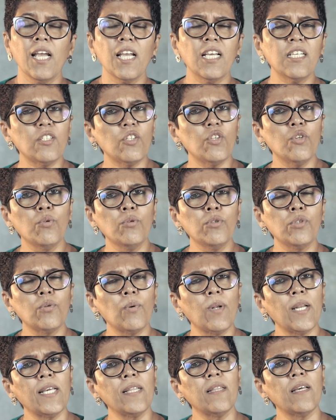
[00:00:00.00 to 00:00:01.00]
is
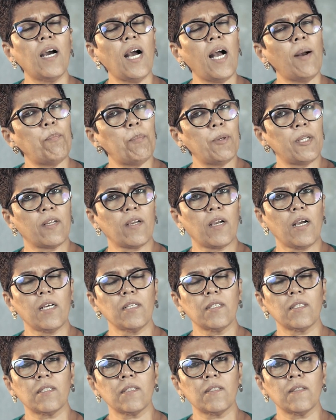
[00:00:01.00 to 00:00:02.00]
usually the upper
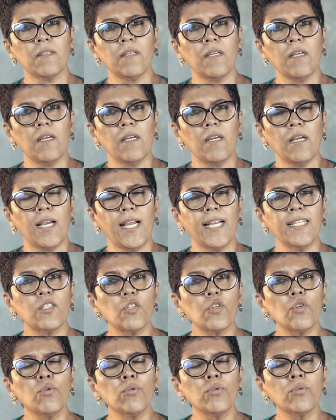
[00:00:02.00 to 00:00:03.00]
caste.
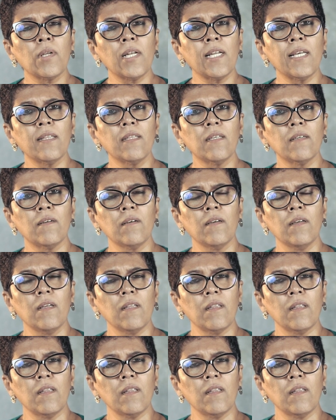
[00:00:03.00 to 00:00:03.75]
It's usually the